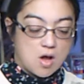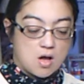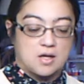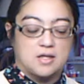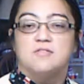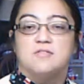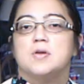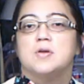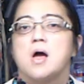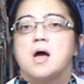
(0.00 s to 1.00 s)
I can feel my
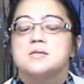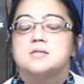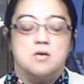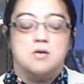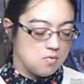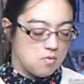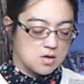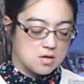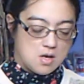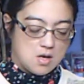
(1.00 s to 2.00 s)
eyes starting to water.
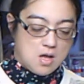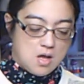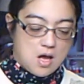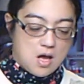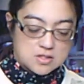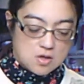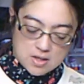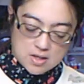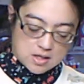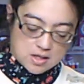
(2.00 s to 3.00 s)
I don't like
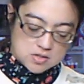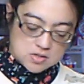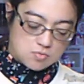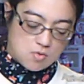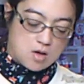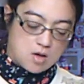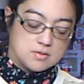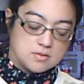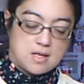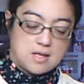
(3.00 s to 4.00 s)
onions raw.
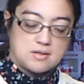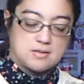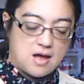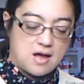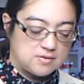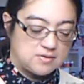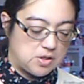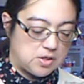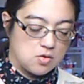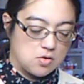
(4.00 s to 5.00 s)
They have to be
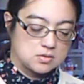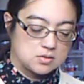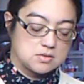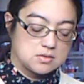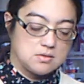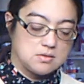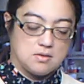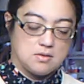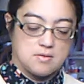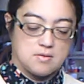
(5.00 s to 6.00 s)
cooked.
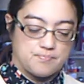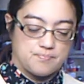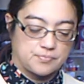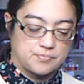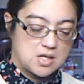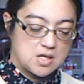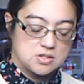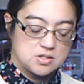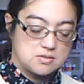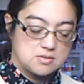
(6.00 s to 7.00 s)
I
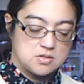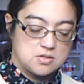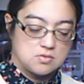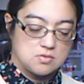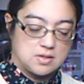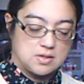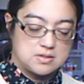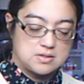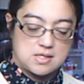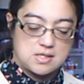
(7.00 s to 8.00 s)
just don't like the
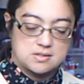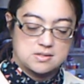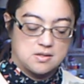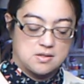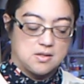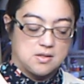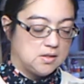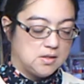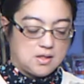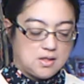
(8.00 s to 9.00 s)
taste,
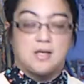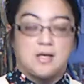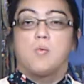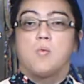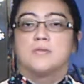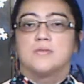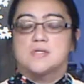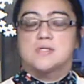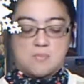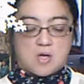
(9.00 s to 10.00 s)
and I don't want the
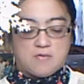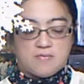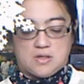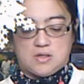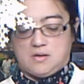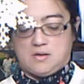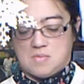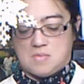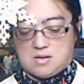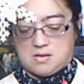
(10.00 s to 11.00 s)
smell of onion in my
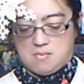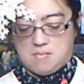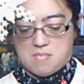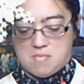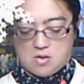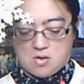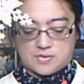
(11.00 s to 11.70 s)
mouth.